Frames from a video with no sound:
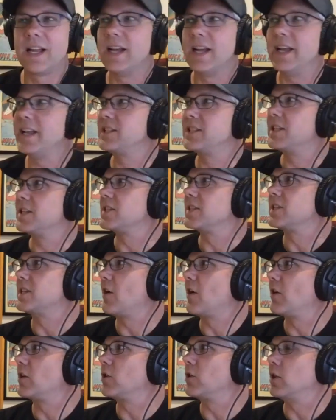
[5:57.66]
It's
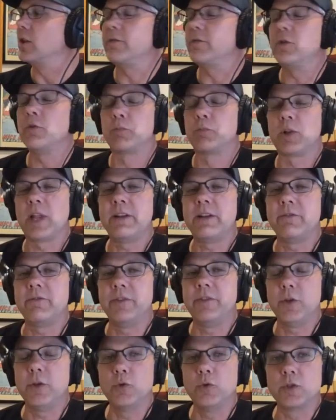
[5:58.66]
hysterical. If you played
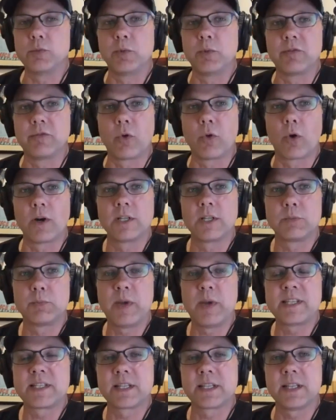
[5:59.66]
Fuse before, it's
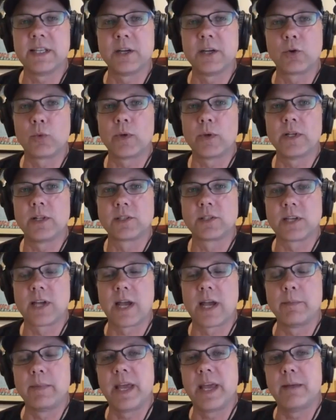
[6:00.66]
basically a
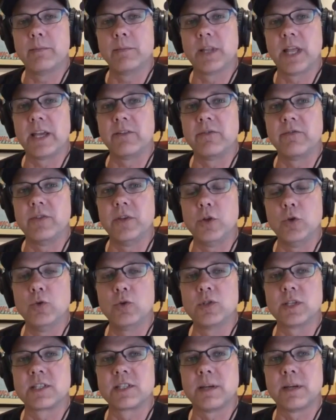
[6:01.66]
real-time game like Fuse,
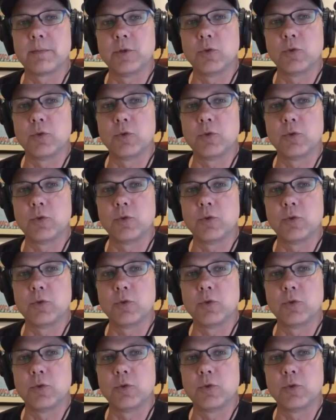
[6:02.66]
except you